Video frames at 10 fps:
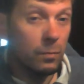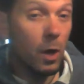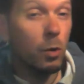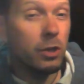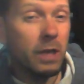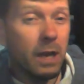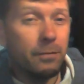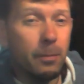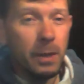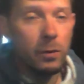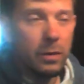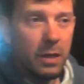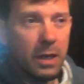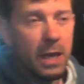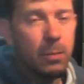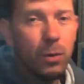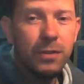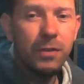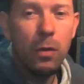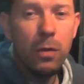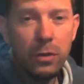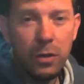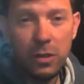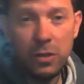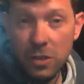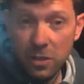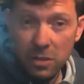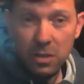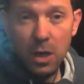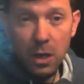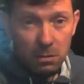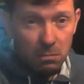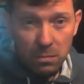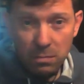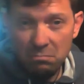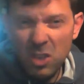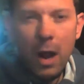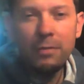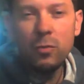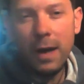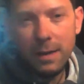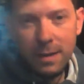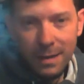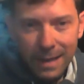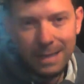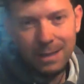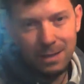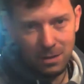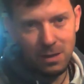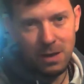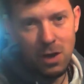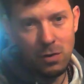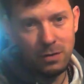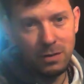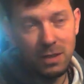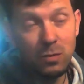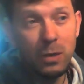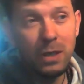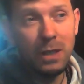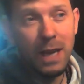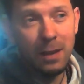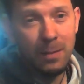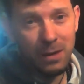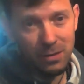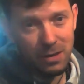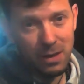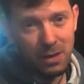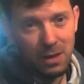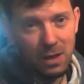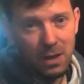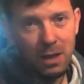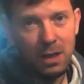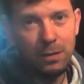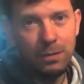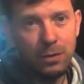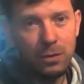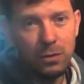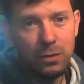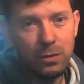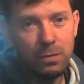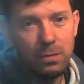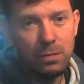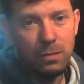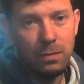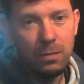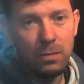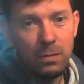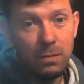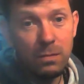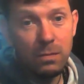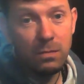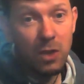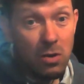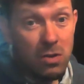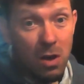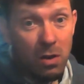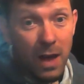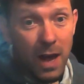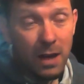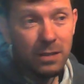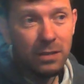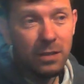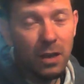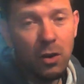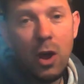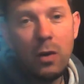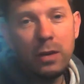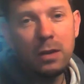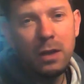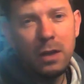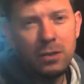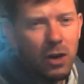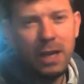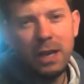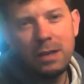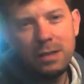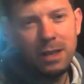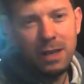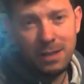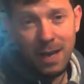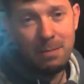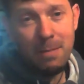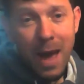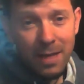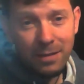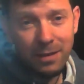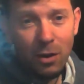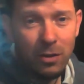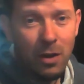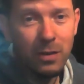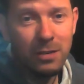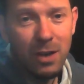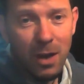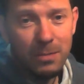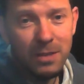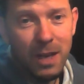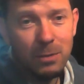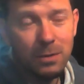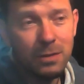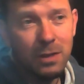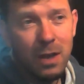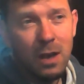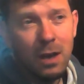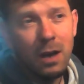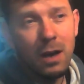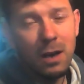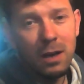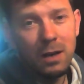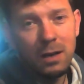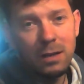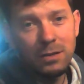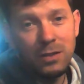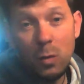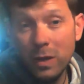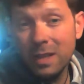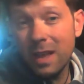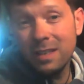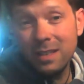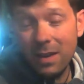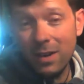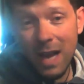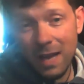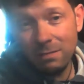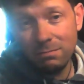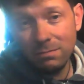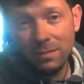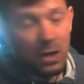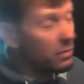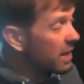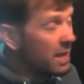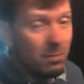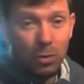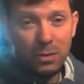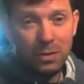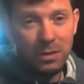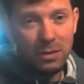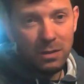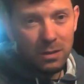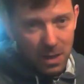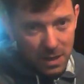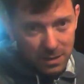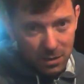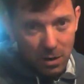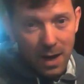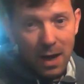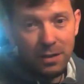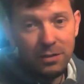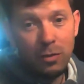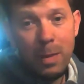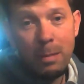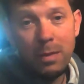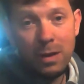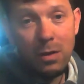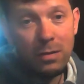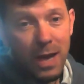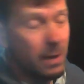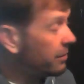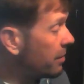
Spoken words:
I want you to get familiar with the keyboard so that you don't have to write letters on the notes. That's really elementary. If you don't know that, it's just like trying to get into Year 10 maths and not knowing your times tables. So we did that in Year 7 and 8, keyboards, and it's not hard to remember the note name.